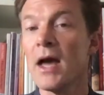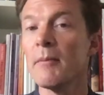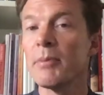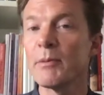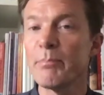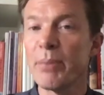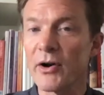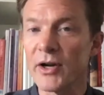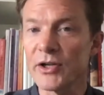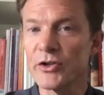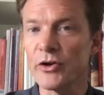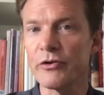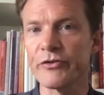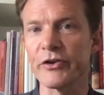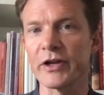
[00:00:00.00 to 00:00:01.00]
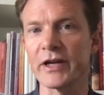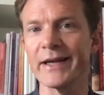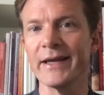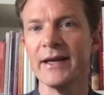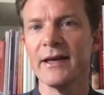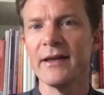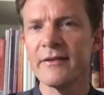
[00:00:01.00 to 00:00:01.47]
But
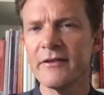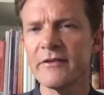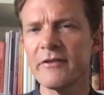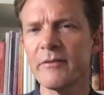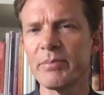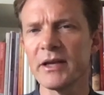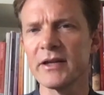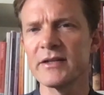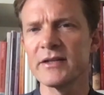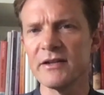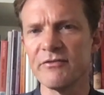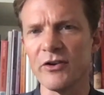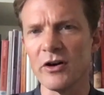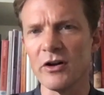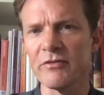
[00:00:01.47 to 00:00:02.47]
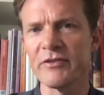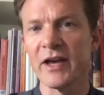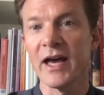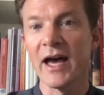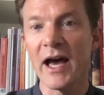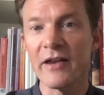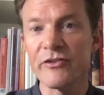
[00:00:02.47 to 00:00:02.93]
paradoxically, this ability evolved
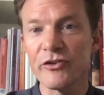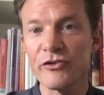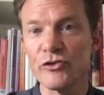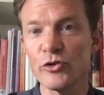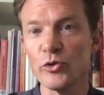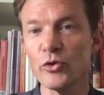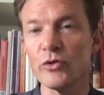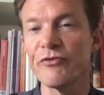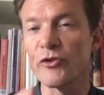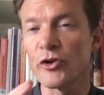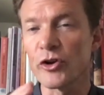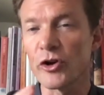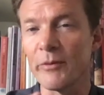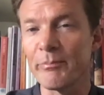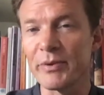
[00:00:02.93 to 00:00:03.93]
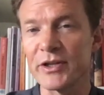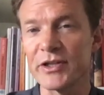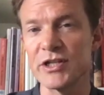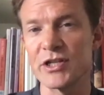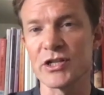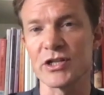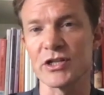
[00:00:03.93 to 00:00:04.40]
as a tool for
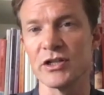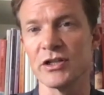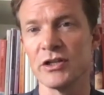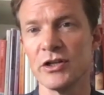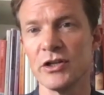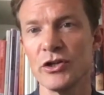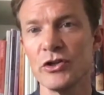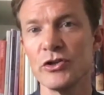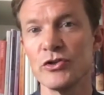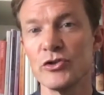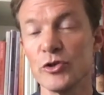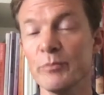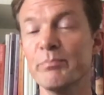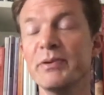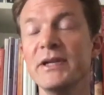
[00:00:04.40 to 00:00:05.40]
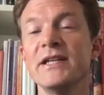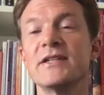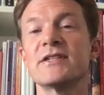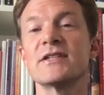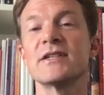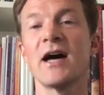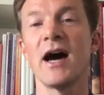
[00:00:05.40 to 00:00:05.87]
competition, to
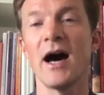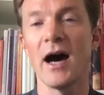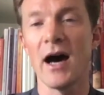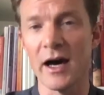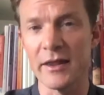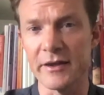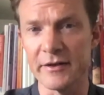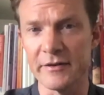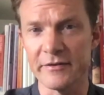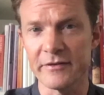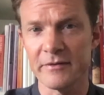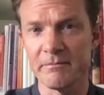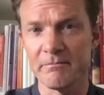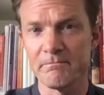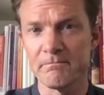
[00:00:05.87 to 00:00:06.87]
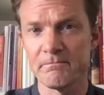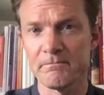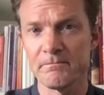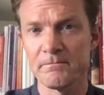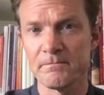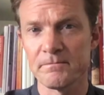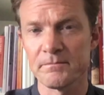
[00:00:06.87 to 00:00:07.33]
beat others.
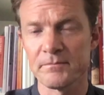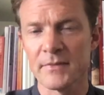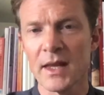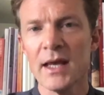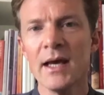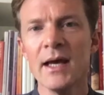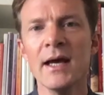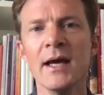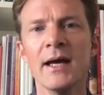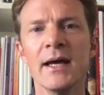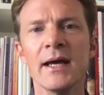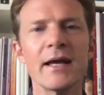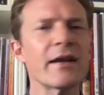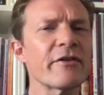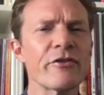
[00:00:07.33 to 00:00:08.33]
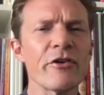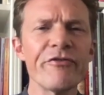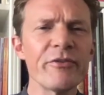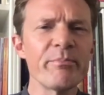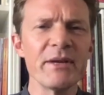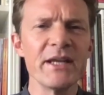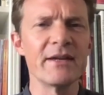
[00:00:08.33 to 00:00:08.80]
It has
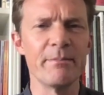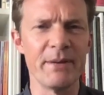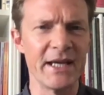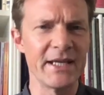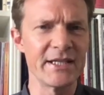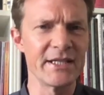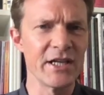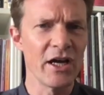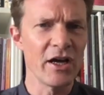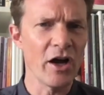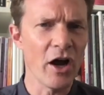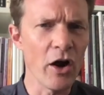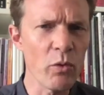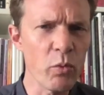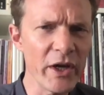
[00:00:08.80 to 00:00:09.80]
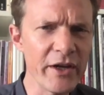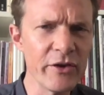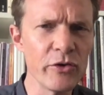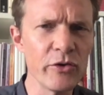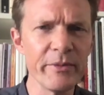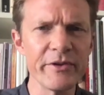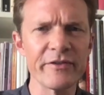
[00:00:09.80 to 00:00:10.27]
often been debated are we
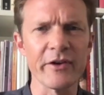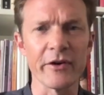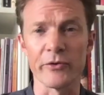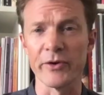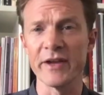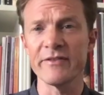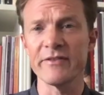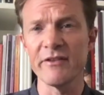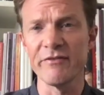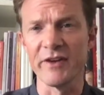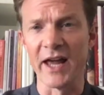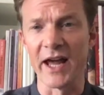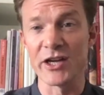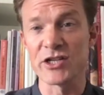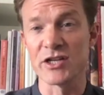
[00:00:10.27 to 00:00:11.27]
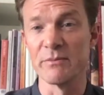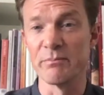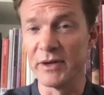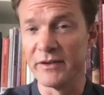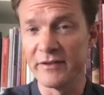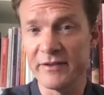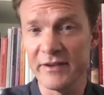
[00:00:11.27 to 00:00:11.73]
humans aggressive like
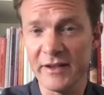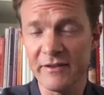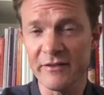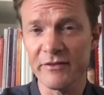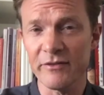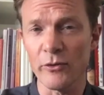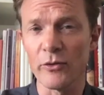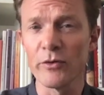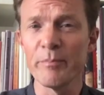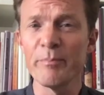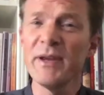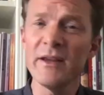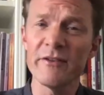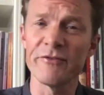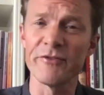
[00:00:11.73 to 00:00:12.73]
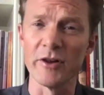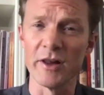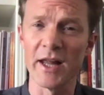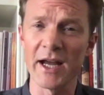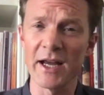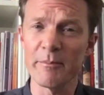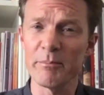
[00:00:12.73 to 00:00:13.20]
chimpanzees or peaceful
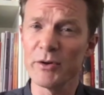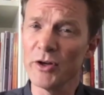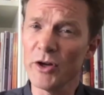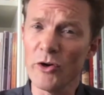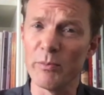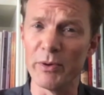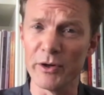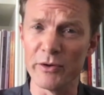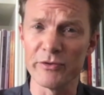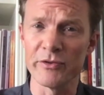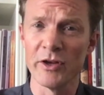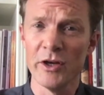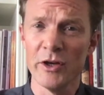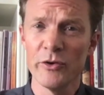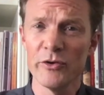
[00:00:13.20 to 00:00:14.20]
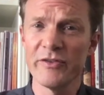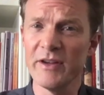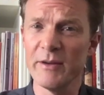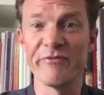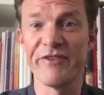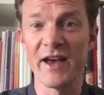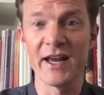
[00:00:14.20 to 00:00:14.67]
like bonobos, who
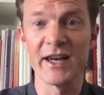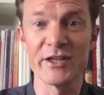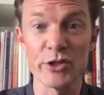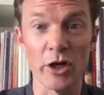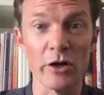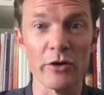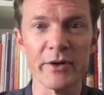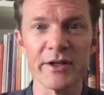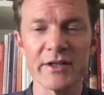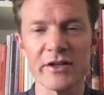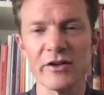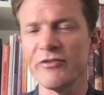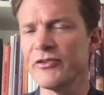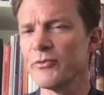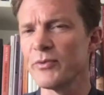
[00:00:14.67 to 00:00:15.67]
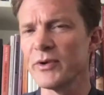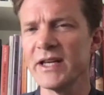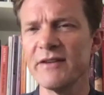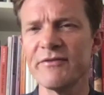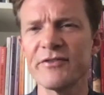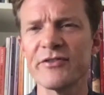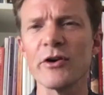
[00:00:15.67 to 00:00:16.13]
seem fairly tolerant and often
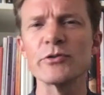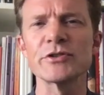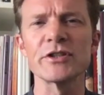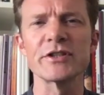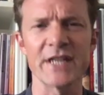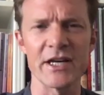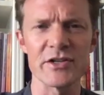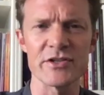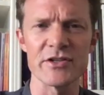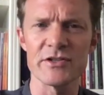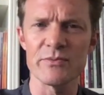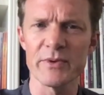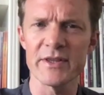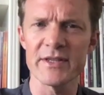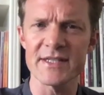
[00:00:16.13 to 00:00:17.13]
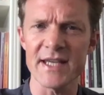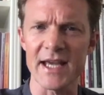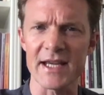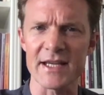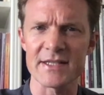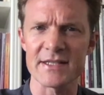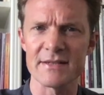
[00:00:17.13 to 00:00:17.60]
relieve social tensions with
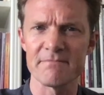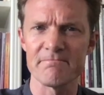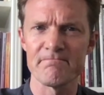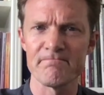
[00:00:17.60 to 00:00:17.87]
sex?